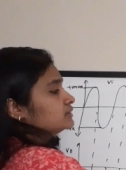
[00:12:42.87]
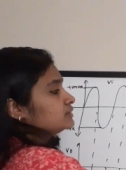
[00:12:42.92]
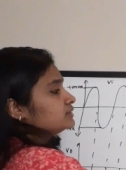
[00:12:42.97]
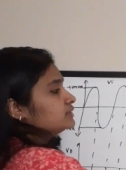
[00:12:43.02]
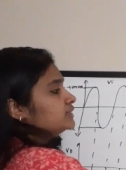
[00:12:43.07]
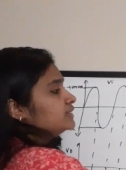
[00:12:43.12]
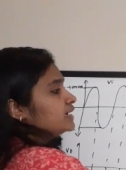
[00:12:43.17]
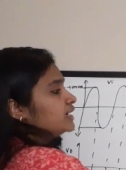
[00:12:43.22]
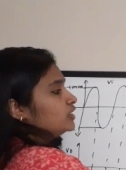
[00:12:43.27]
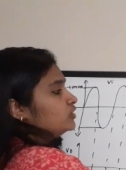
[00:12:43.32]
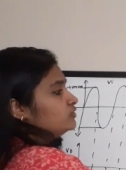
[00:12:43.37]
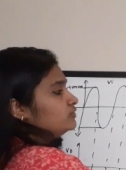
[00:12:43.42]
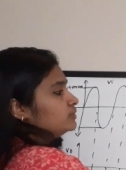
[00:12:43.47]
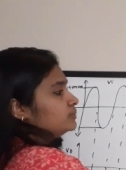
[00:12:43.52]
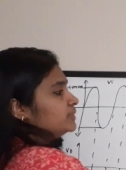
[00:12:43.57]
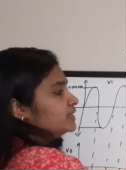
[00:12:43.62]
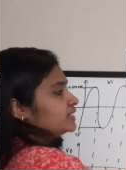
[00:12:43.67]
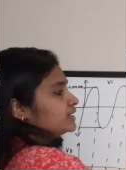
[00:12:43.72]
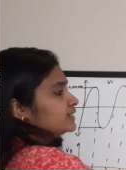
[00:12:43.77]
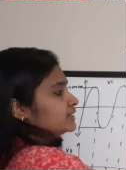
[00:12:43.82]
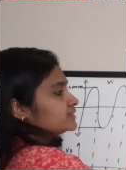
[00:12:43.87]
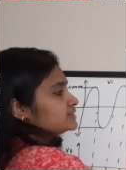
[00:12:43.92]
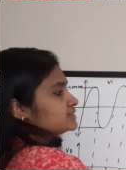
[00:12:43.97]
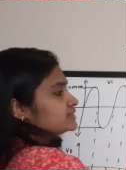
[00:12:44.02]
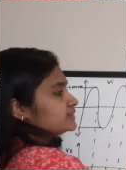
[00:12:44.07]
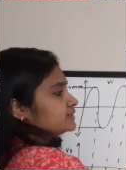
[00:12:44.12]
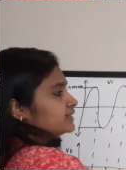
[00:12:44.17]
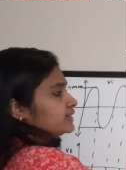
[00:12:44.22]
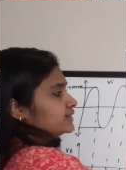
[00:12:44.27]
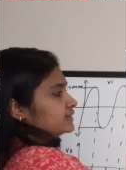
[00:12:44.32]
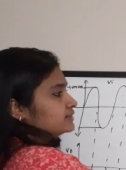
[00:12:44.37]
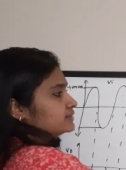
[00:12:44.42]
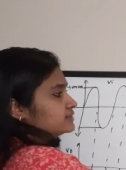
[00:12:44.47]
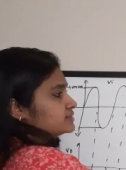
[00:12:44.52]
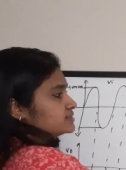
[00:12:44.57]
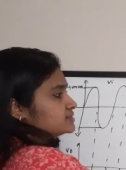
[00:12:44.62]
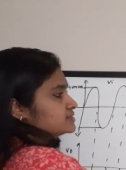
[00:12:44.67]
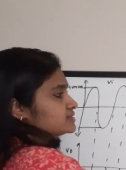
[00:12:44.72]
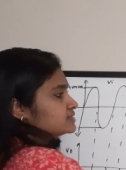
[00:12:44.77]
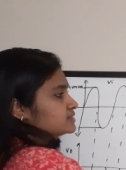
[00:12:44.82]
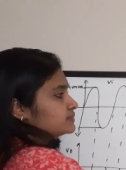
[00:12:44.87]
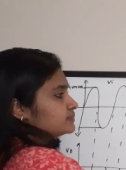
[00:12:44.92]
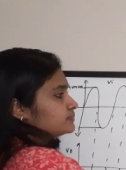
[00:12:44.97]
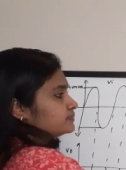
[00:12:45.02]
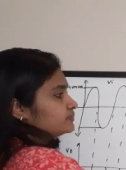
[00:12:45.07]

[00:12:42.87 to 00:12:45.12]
The diode will be connected like this.